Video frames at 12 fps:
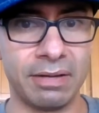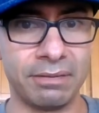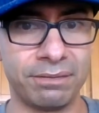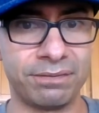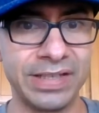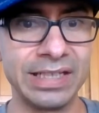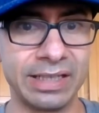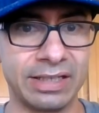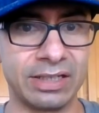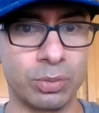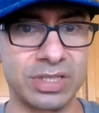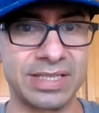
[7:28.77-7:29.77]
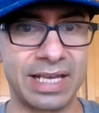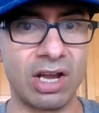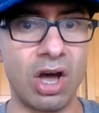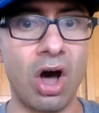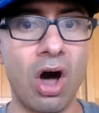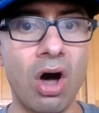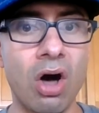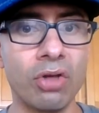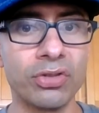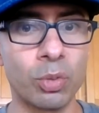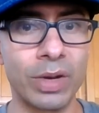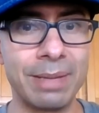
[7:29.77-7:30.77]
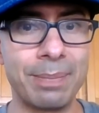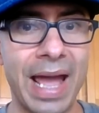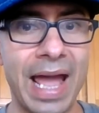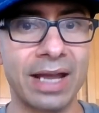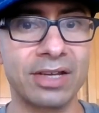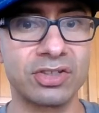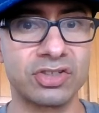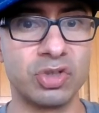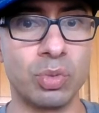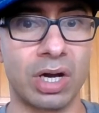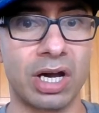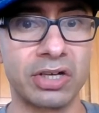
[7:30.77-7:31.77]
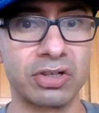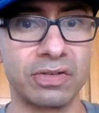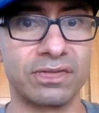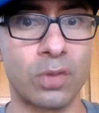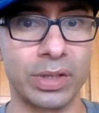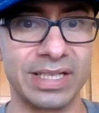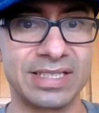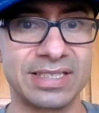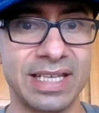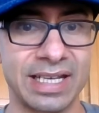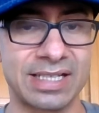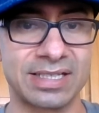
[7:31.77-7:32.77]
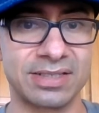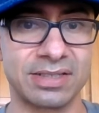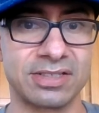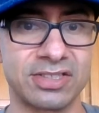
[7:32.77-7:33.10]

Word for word: Finland was then all the way back to 146th.